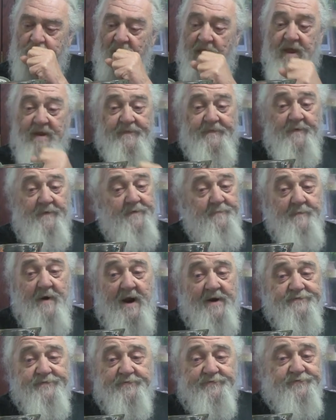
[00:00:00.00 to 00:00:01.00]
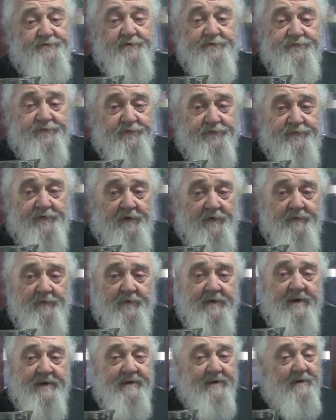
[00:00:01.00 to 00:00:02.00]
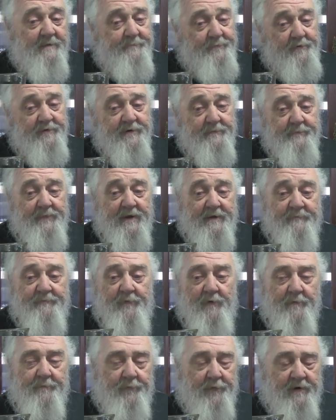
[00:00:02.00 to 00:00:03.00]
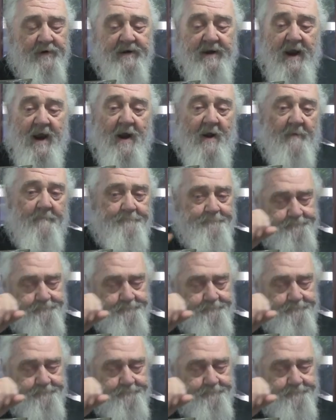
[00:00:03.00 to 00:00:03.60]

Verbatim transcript: and they're in Massachusetts, so they're getting a pretty big footprint now